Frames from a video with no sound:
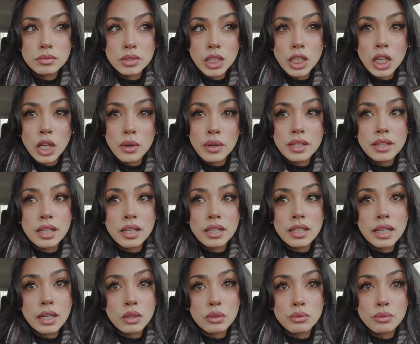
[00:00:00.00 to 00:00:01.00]
You know, and then
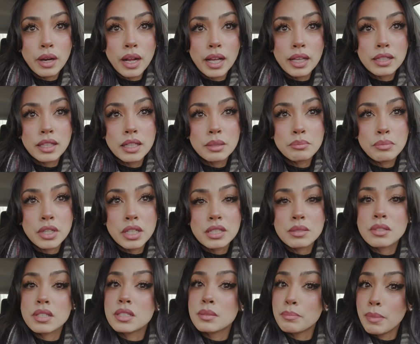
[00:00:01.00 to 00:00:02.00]
get a ride that
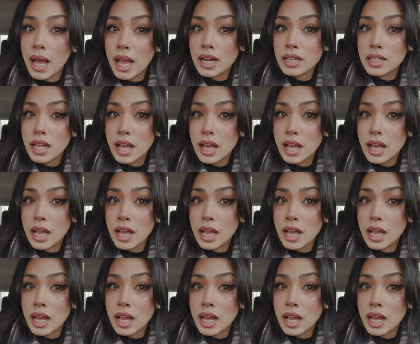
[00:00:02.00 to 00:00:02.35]
brings us back